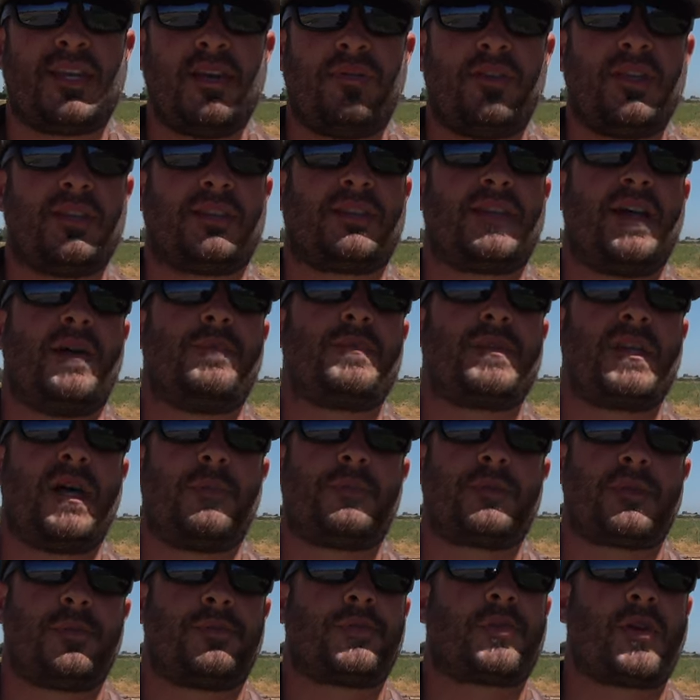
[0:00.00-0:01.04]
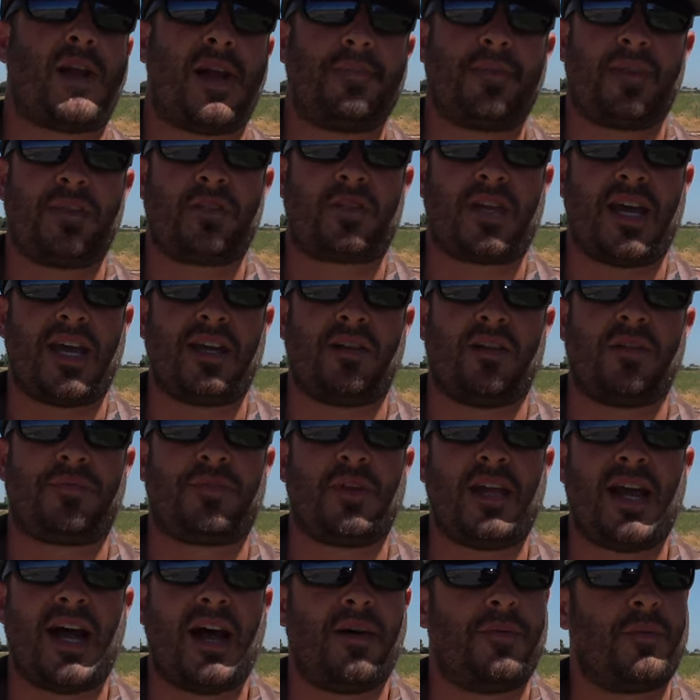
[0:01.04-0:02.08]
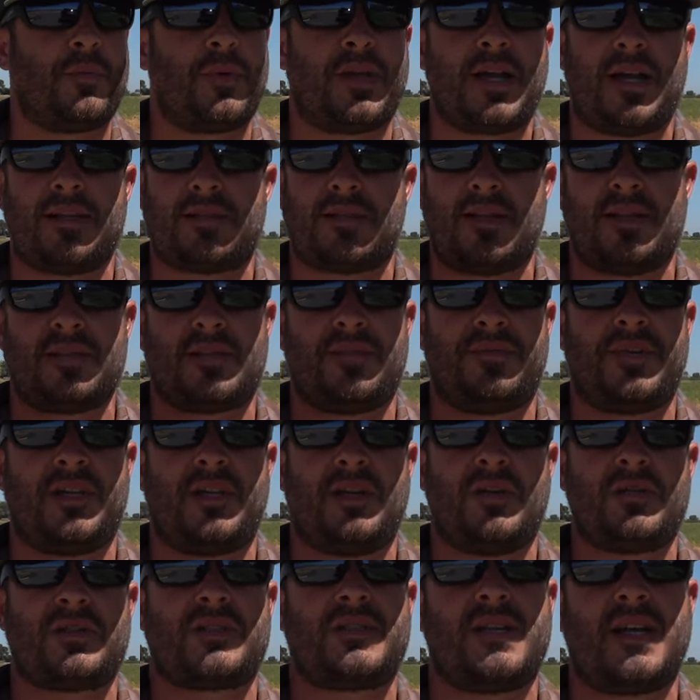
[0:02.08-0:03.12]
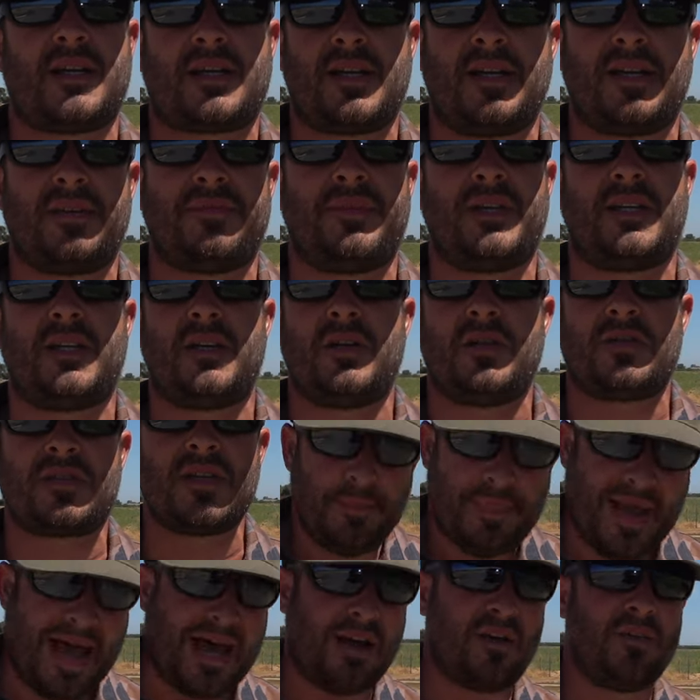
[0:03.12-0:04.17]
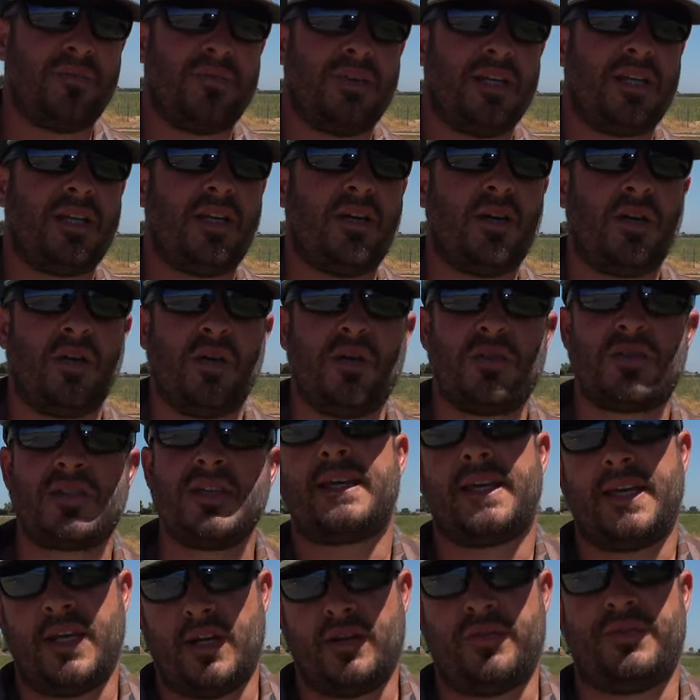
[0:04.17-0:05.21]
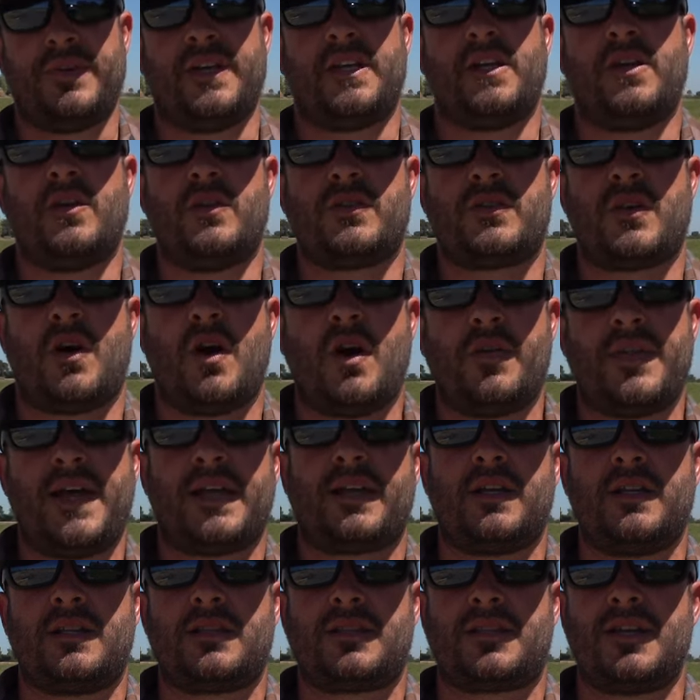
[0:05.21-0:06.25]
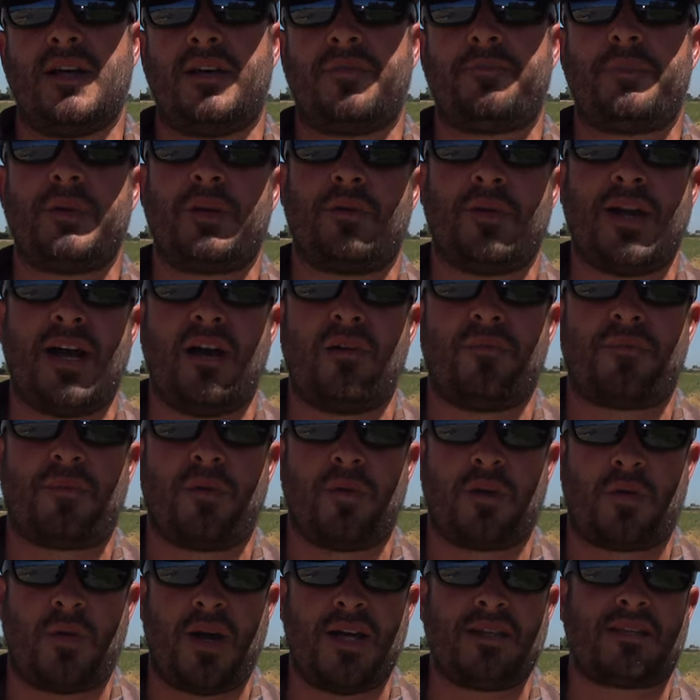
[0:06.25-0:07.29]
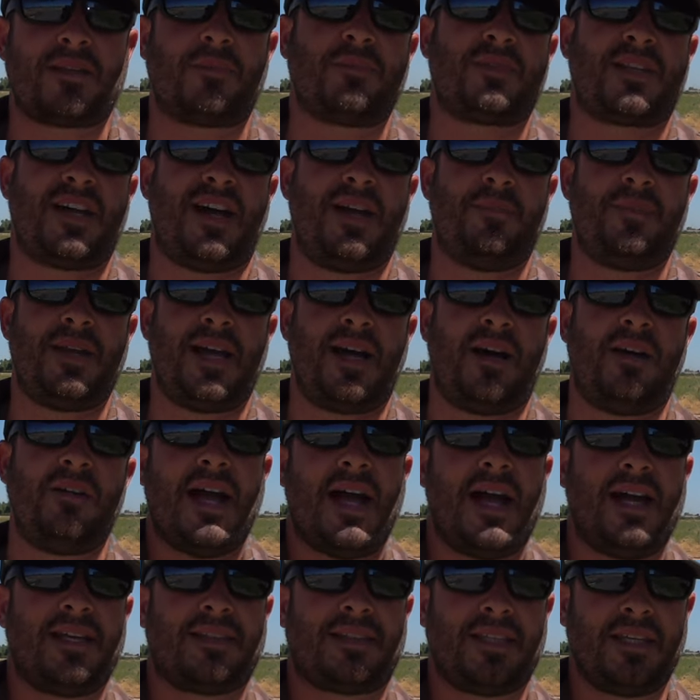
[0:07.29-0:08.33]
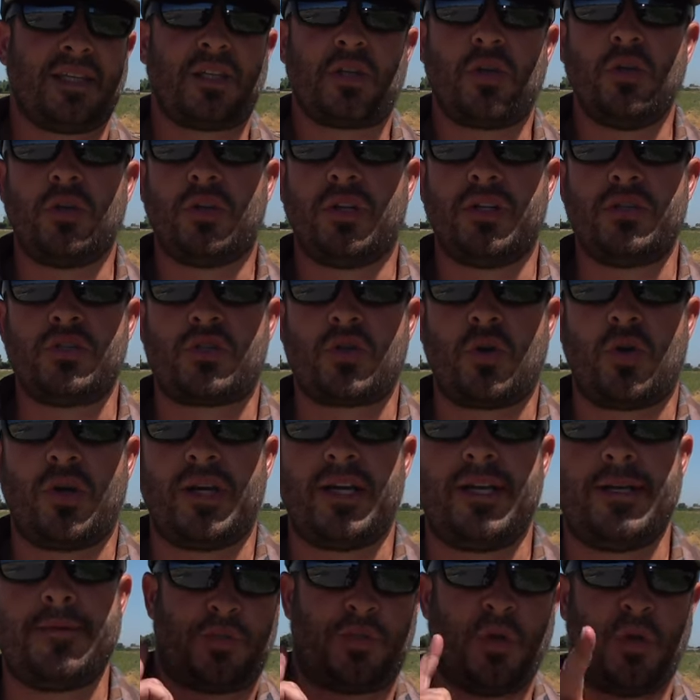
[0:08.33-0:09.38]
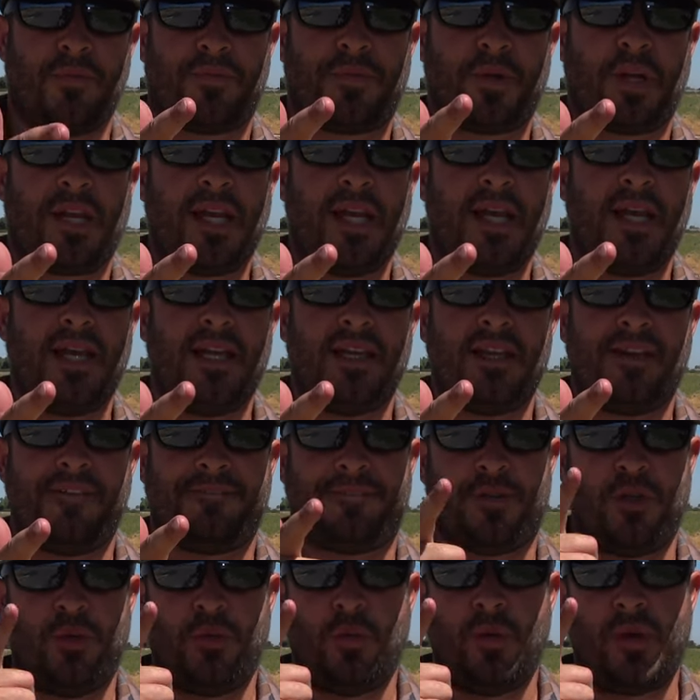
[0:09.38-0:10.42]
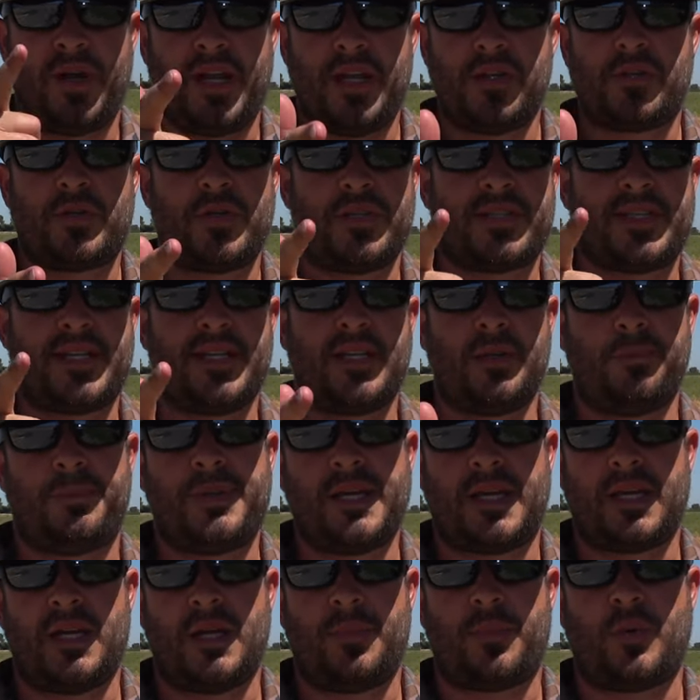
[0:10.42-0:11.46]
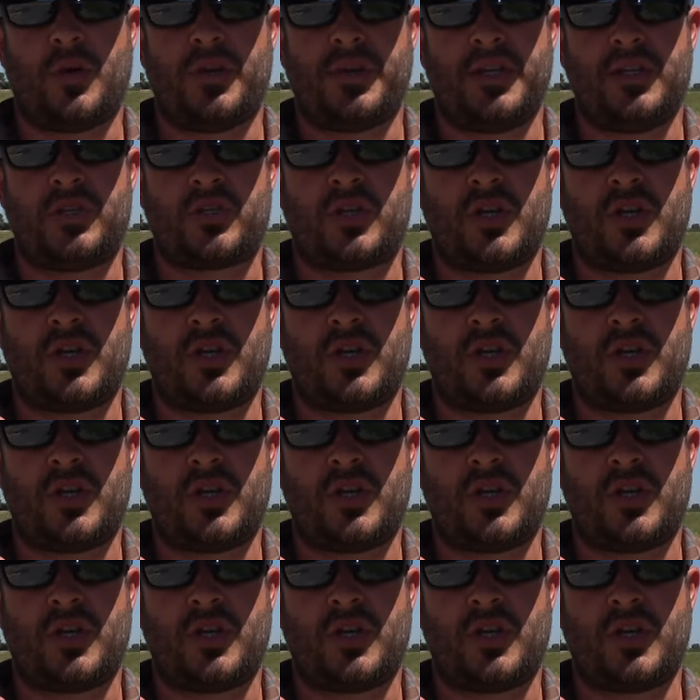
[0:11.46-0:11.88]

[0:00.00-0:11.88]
give it a thumbs up, subscribe to the channel if you haven't. We got tons of videos, duck hunting videos, pattern videos, gear videos, all that good stuff. Been around for quite some time now. I think you'll enjoy it. Don't forget, if you're interested in picking up one of these